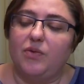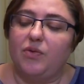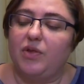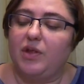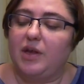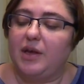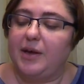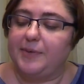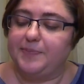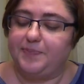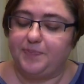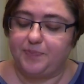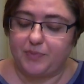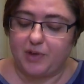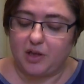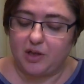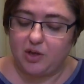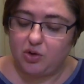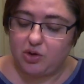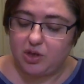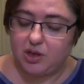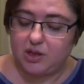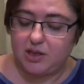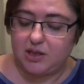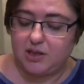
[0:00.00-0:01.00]
with the
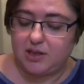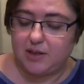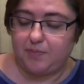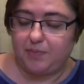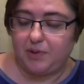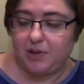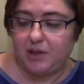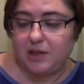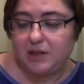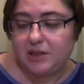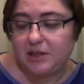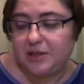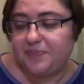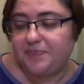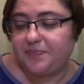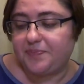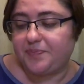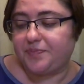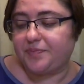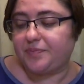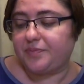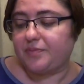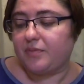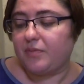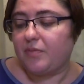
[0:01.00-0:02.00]
learning disability
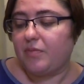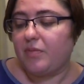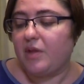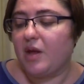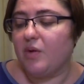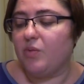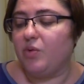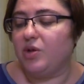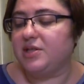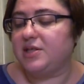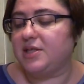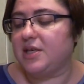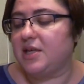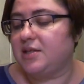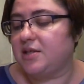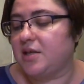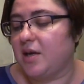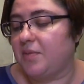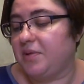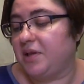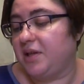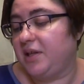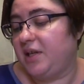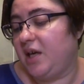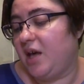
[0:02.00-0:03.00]
will say
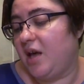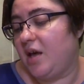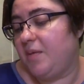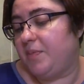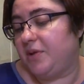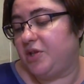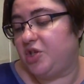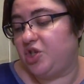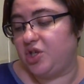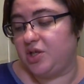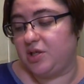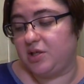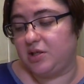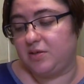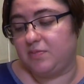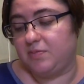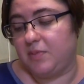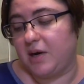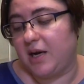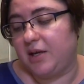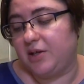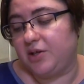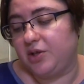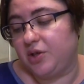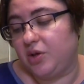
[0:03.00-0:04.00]
something, yeah, but she's
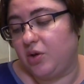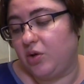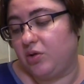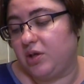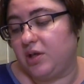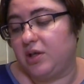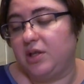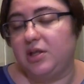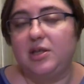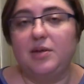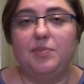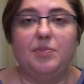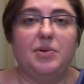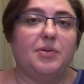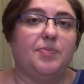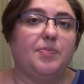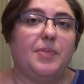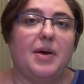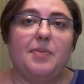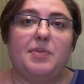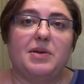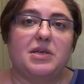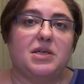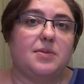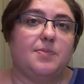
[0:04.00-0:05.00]
smart girl, a little bit
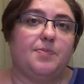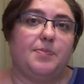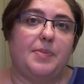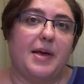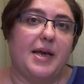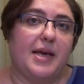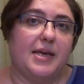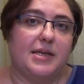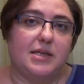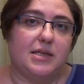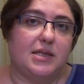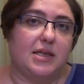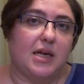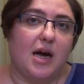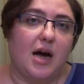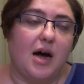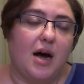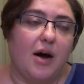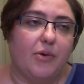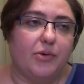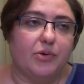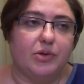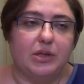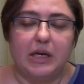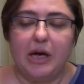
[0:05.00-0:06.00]
maybe spaced
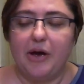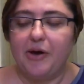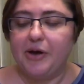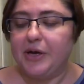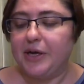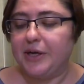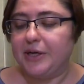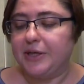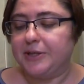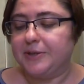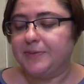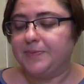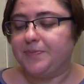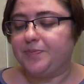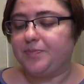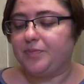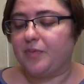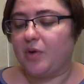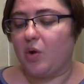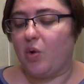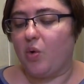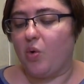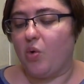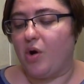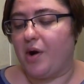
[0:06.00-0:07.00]
out
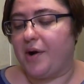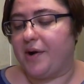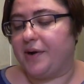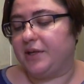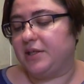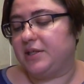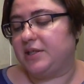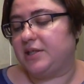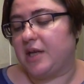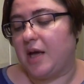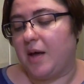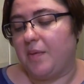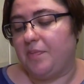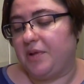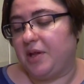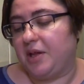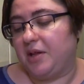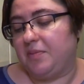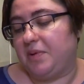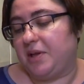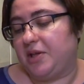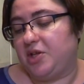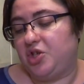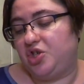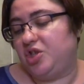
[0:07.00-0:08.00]
or something,
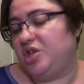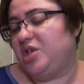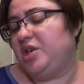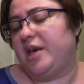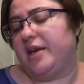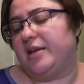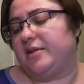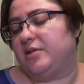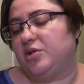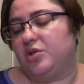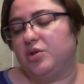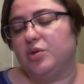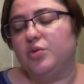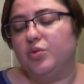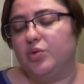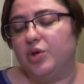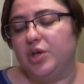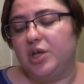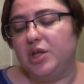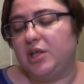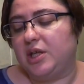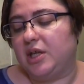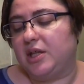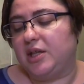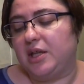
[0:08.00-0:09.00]
but she can do
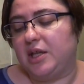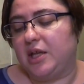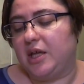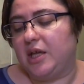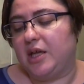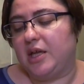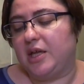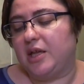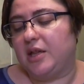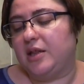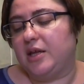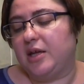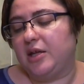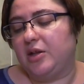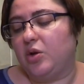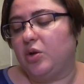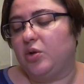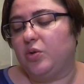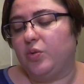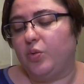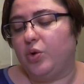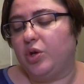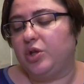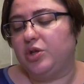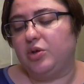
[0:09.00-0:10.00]
it, and they
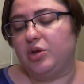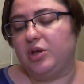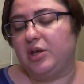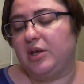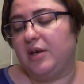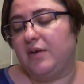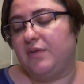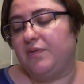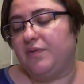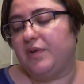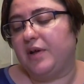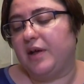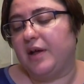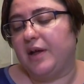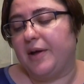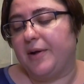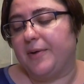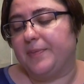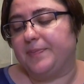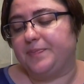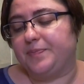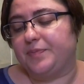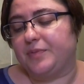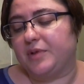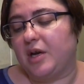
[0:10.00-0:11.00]
don't want to give
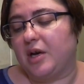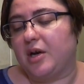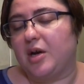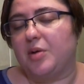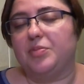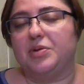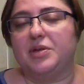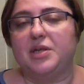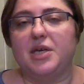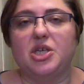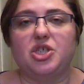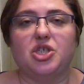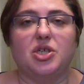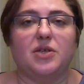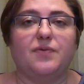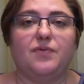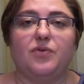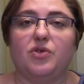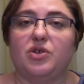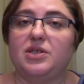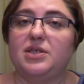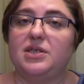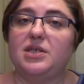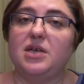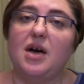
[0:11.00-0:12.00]
the accommodation
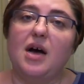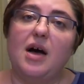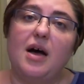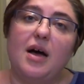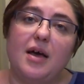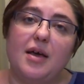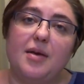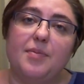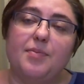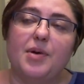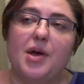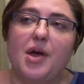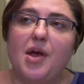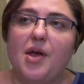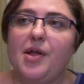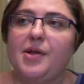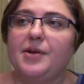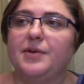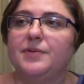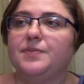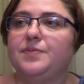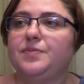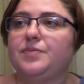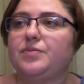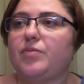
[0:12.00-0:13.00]
for time
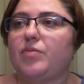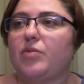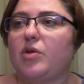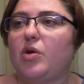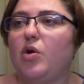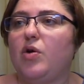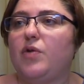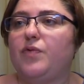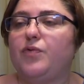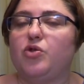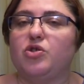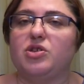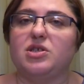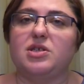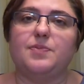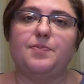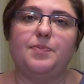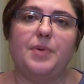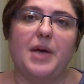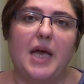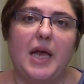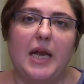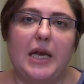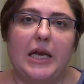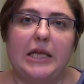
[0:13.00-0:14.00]
or for
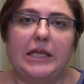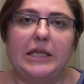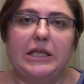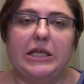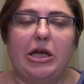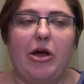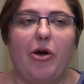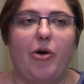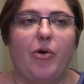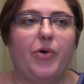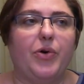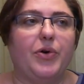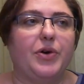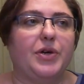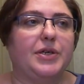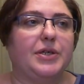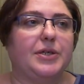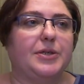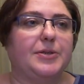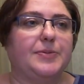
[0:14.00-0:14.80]
spelling or